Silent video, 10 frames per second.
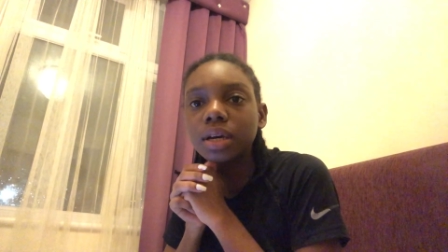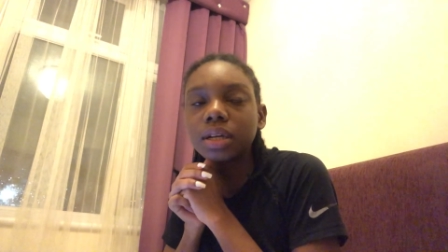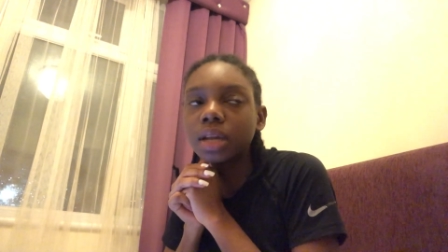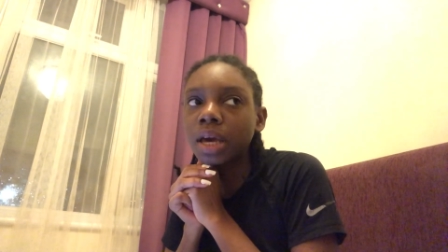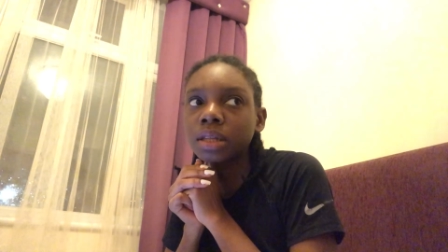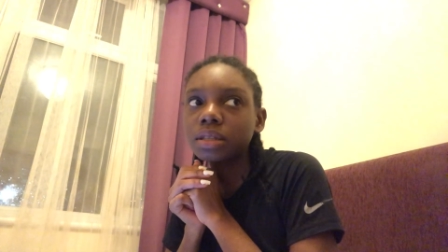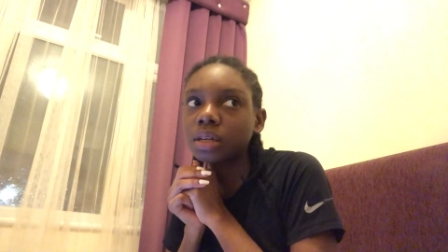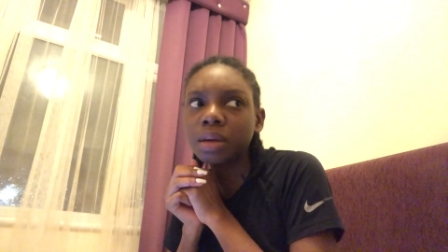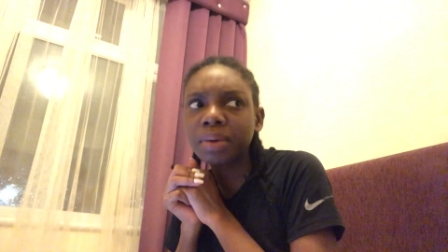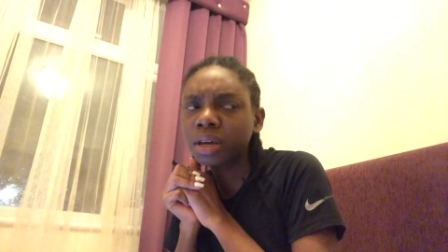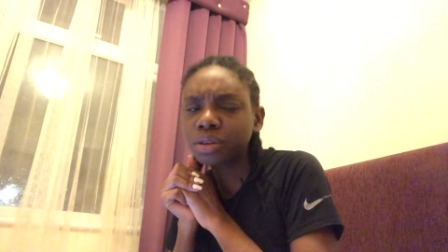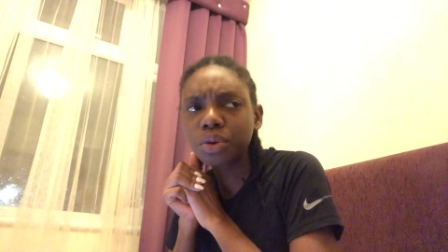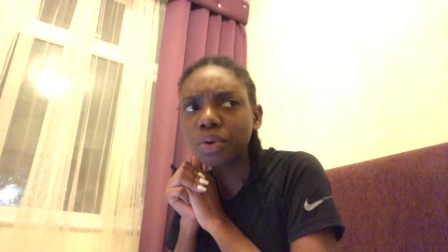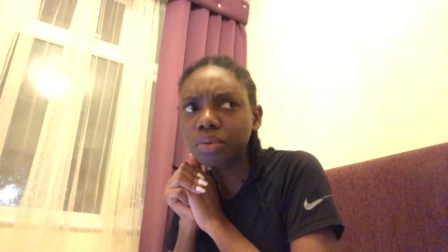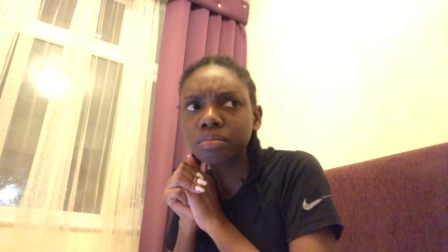9:10." I'm like,
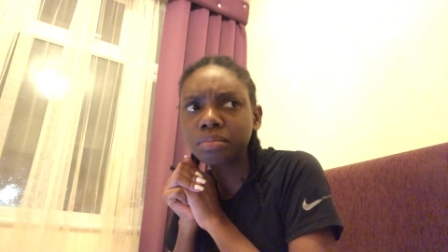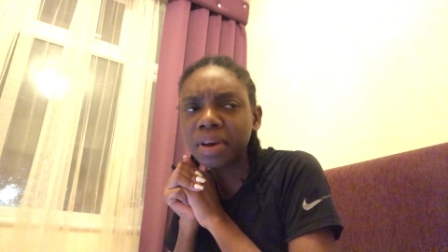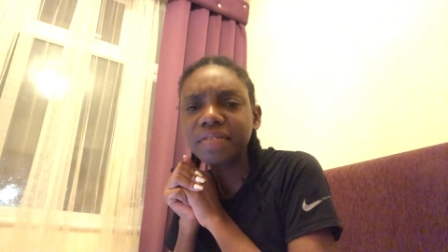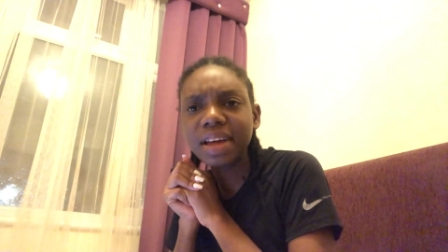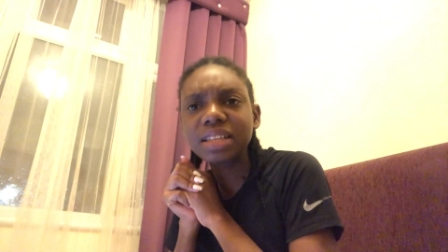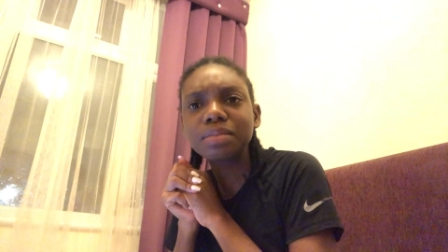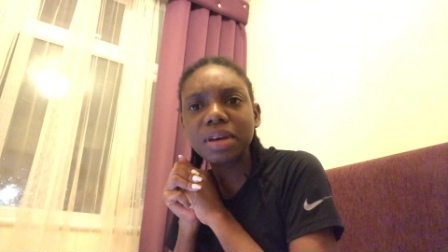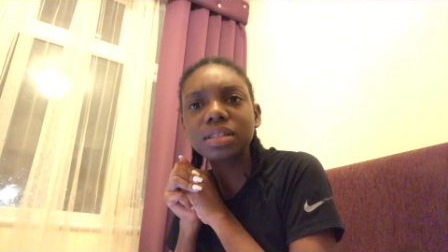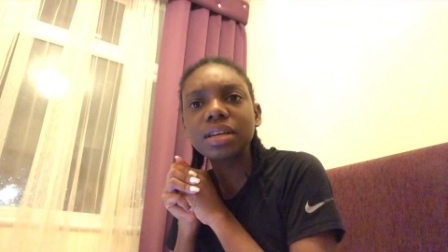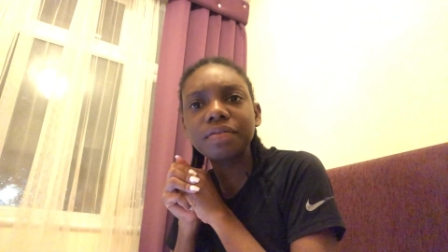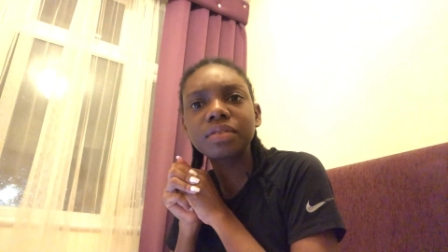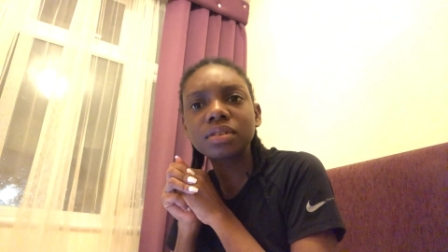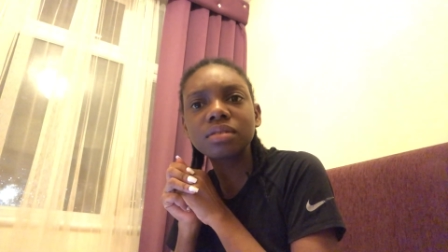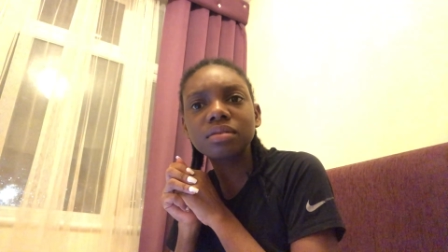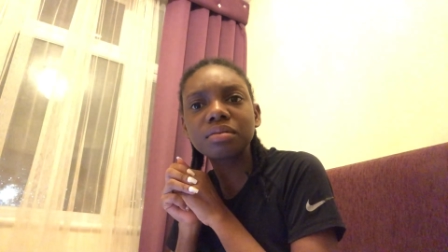"No, my flight is by
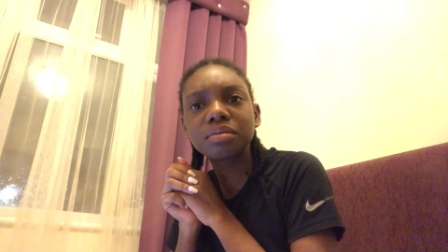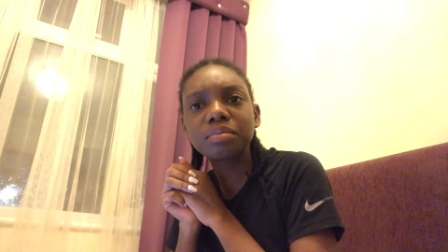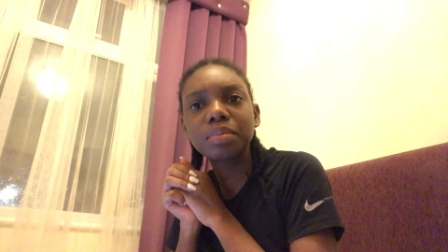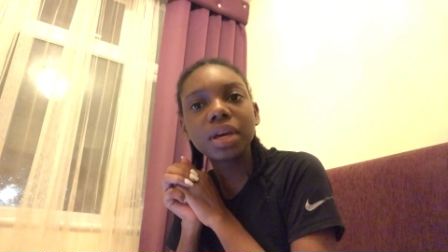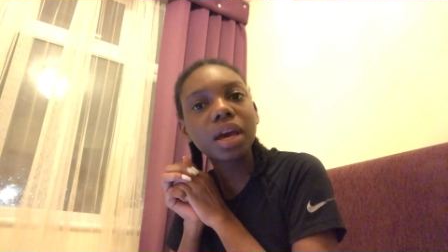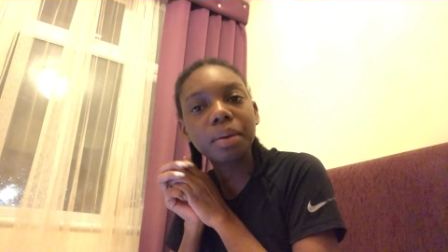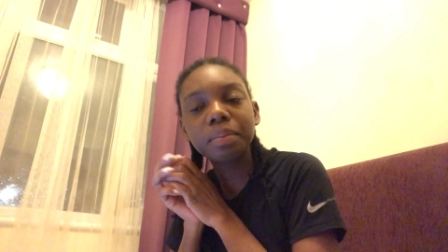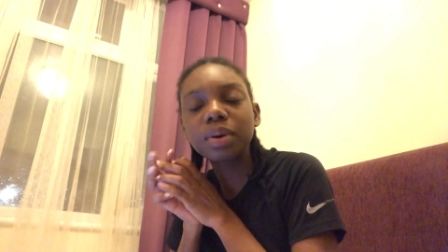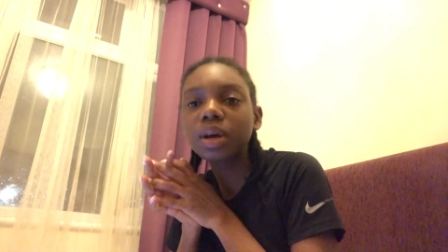7 p.m."